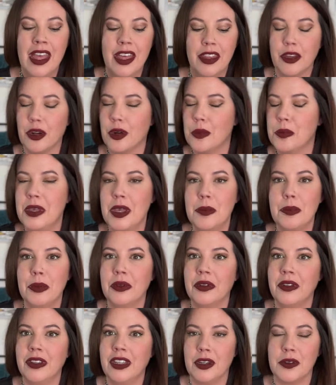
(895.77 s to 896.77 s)
There are
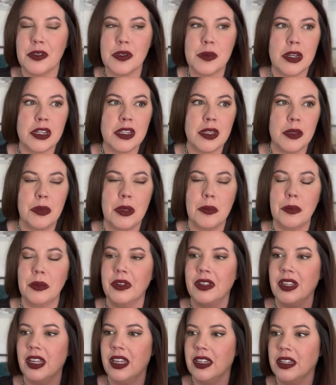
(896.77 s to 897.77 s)
people, you know, especially
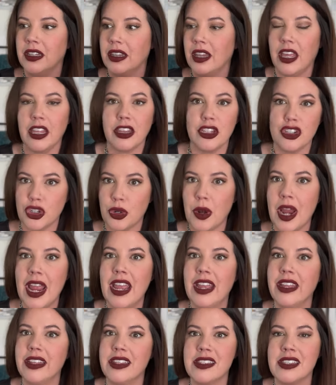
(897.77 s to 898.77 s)
people in, like, the
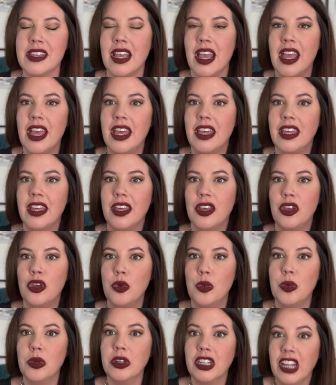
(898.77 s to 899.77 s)
trades
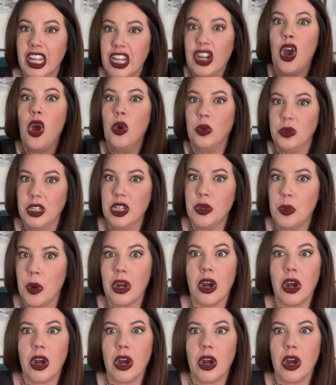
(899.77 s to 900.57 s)
who will, like, only wear